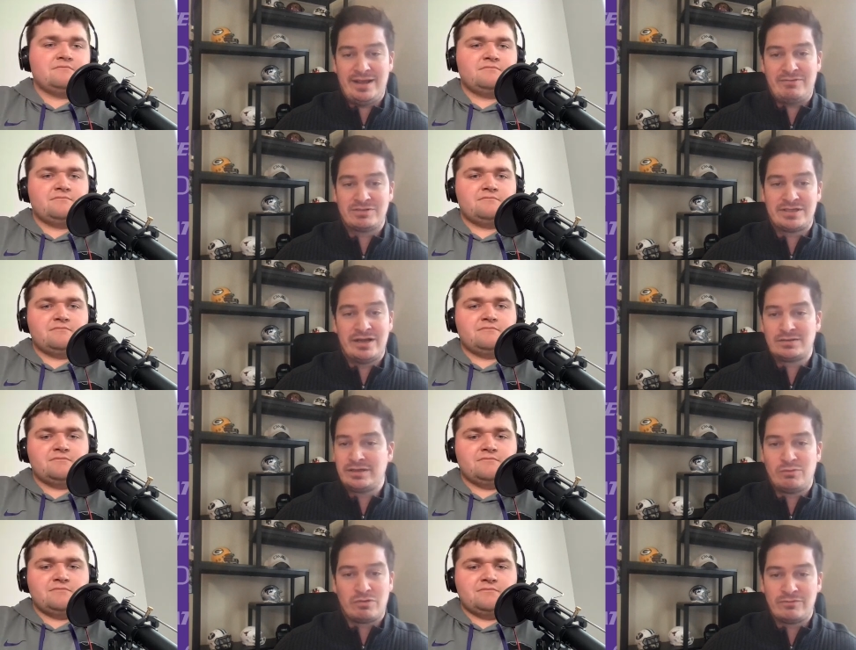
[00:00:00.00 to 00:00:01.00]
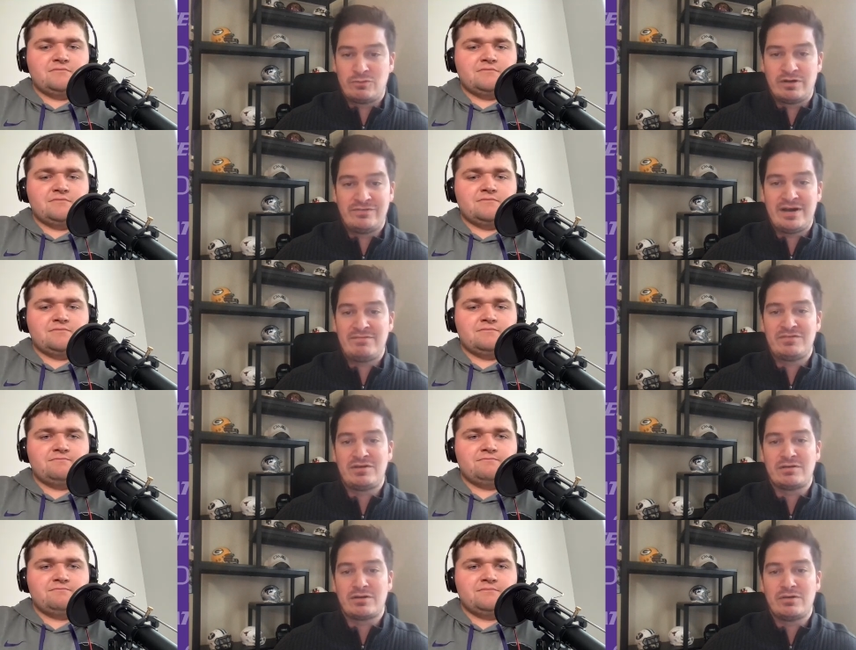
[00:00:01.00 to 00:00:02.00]
Speaker 1: That was the ugly one, 45 mm-hmm. to
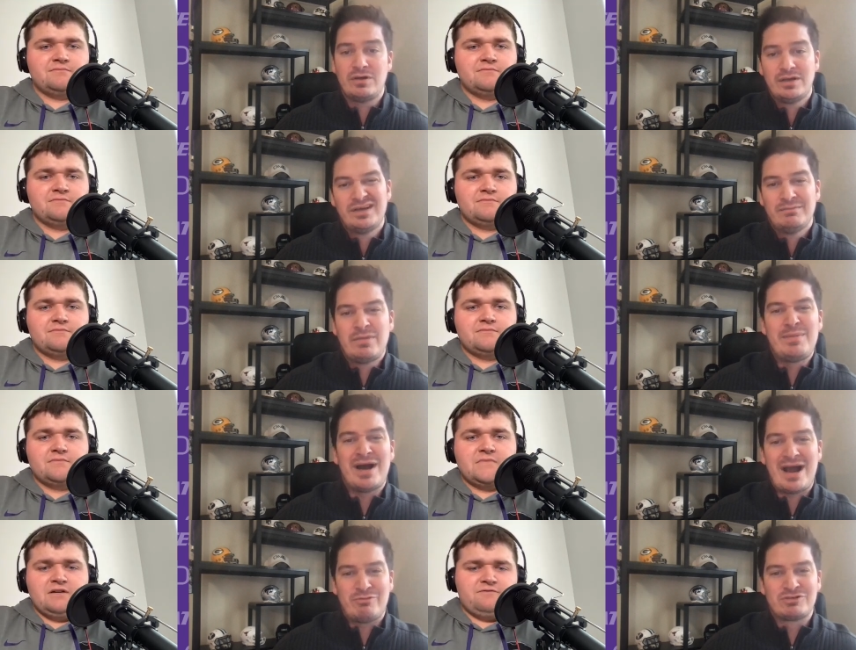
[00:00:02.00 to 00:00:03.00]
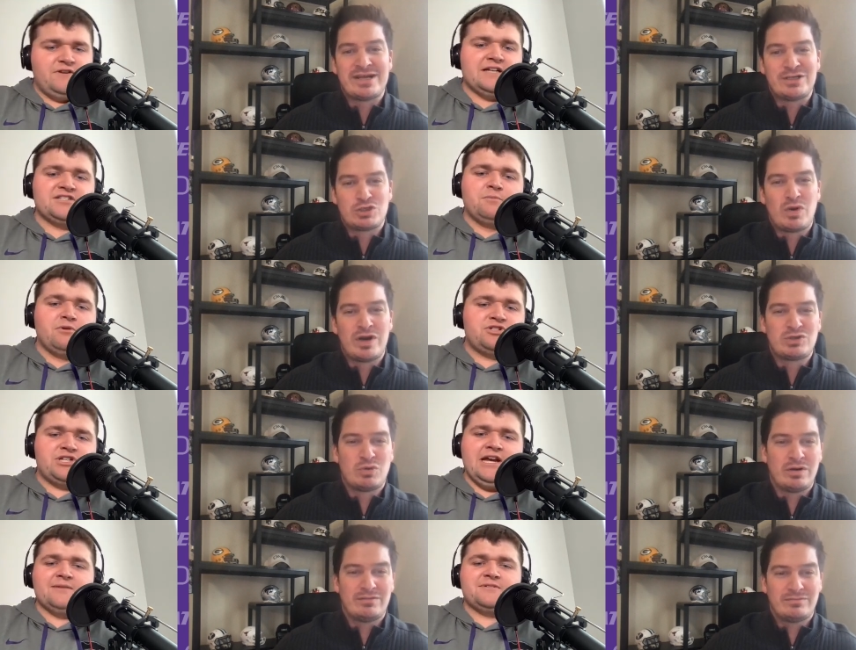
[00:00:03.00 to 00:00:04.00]
zero. Maybe Iowa State. Yes, 20- Bowl
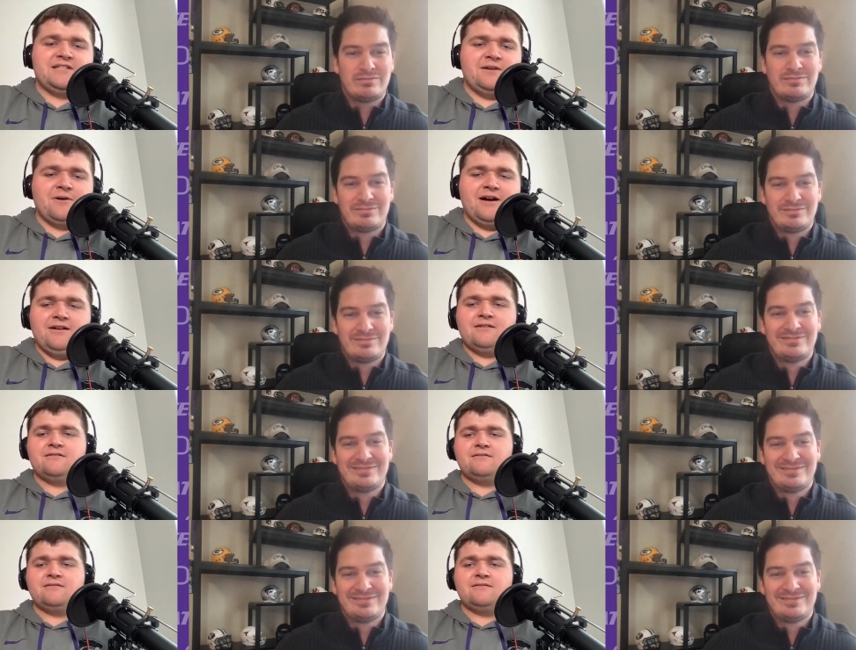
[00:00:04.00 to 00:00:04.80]
champs, DY.